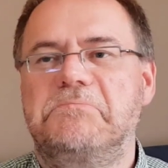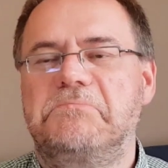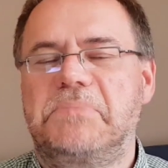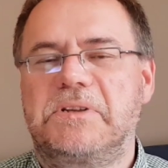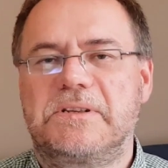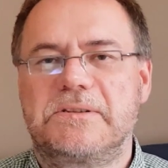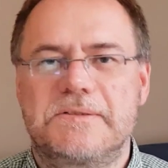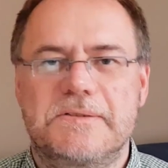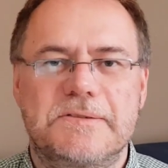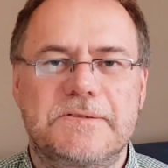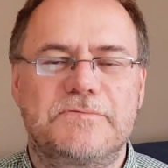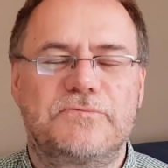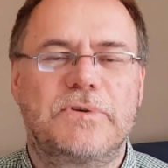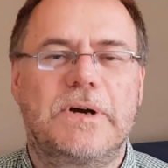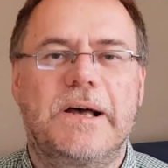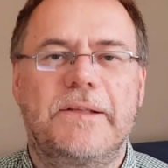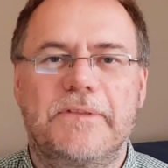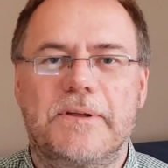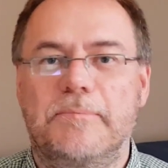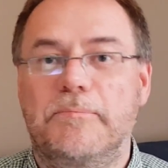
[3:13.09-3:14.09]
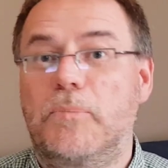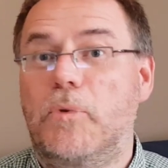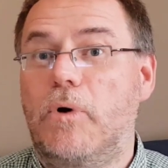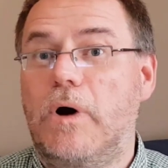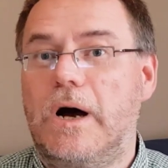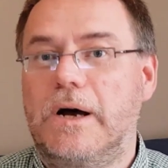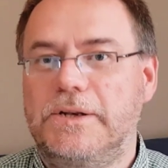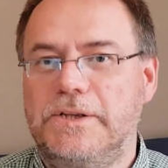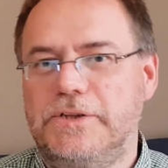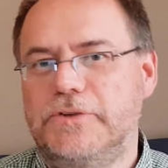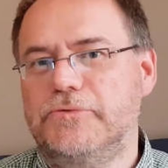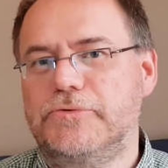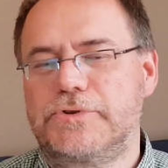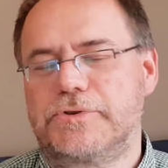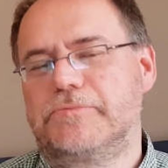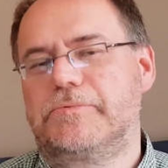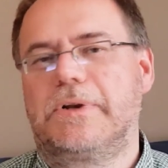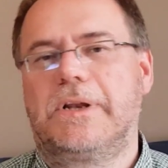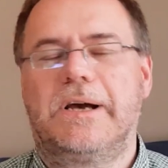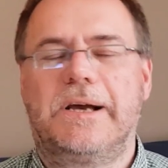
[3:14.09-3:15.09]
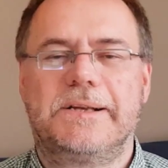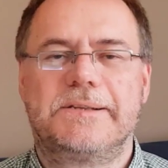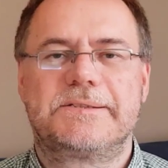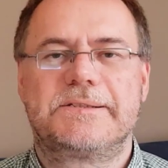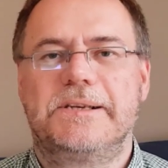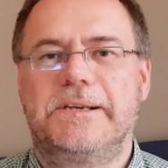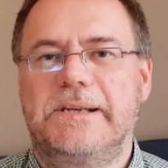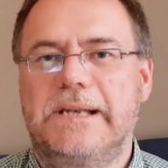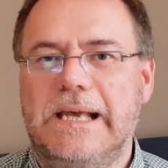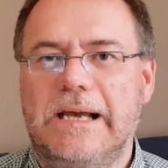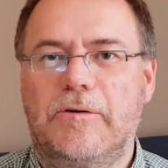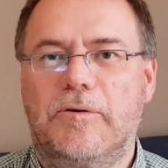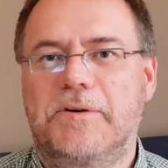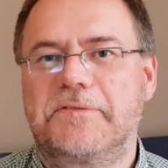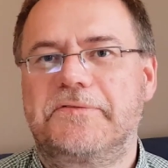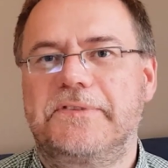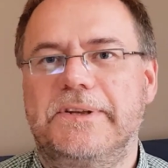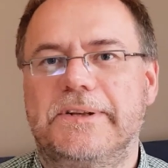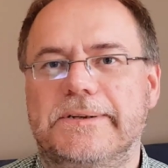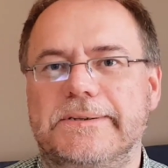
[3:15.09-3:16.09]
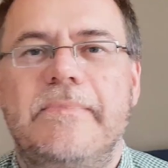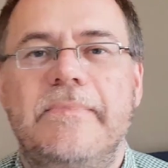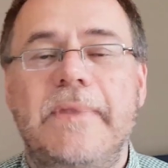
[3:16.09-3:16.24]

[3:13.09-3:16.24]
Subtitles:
But this is rather more unusual, I'd say, in our field.